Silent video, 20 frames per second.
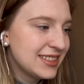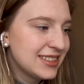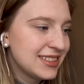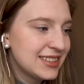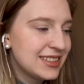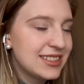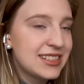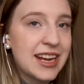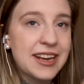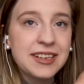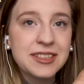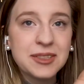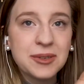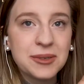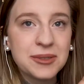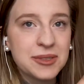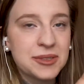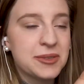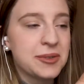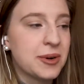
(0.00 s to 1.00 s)
The
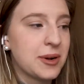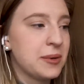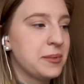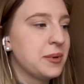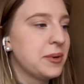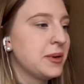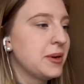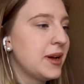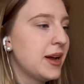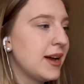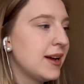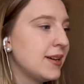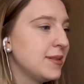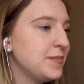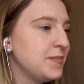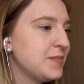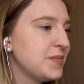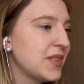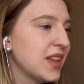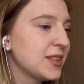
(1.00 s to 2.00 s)
dinosaur's adorable.
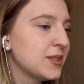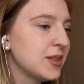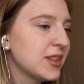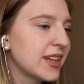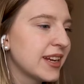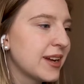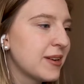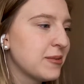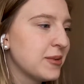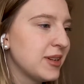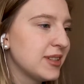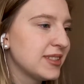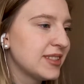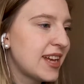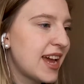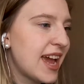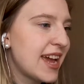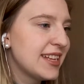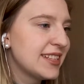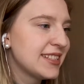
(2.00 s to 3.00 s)
That's one thing I will
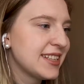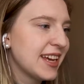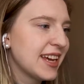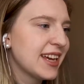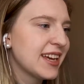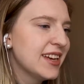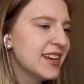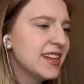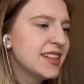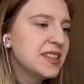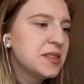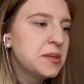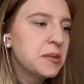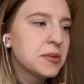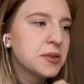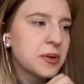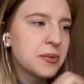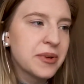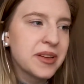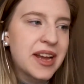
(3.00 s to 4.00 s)
say is like these
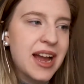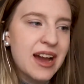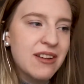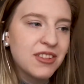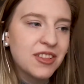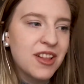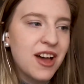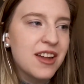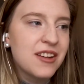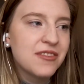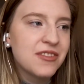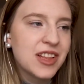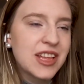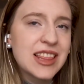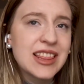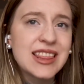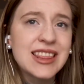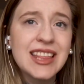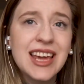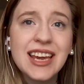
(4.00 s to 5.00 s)
people don't really have a lot of
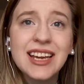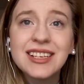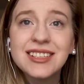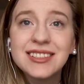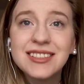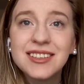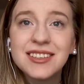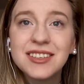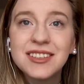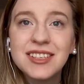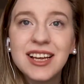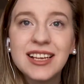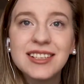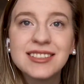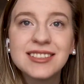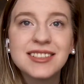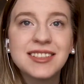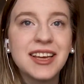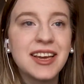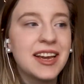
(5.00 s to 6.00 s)
like things on their
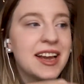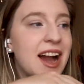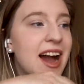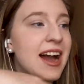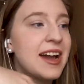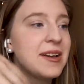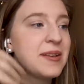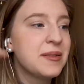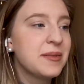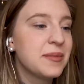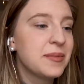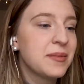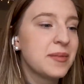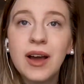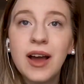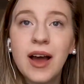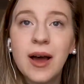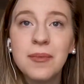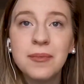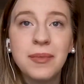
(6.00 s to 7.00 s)
desk. Like I
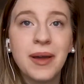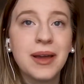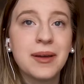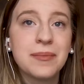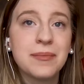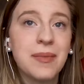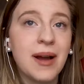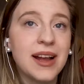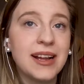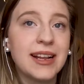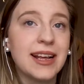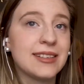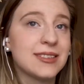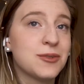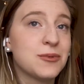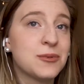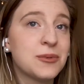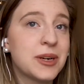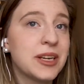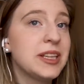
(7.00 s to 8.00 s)
make my
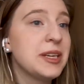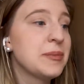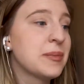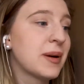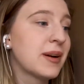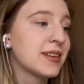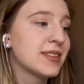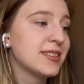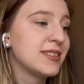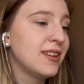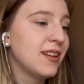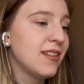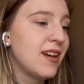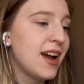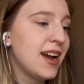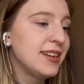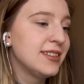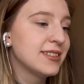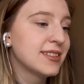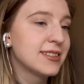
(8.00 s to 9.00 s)
desk really
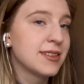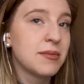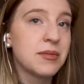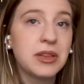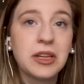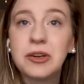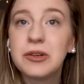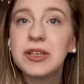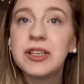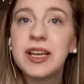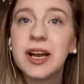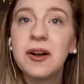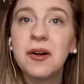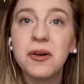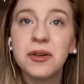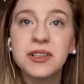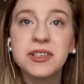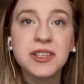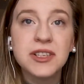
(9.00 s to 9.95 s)
personalized because I'm literally there all the